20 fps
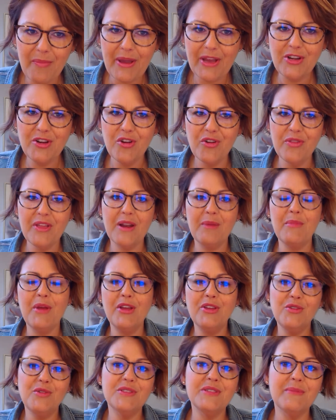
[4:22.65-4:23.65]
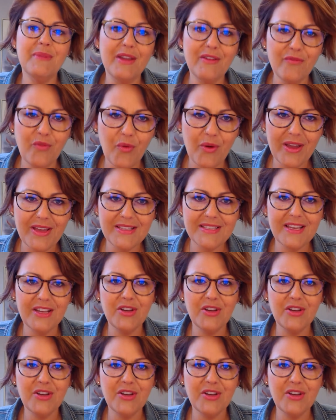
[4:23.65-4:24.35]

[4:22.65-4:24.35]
I know that I'm not using my voice.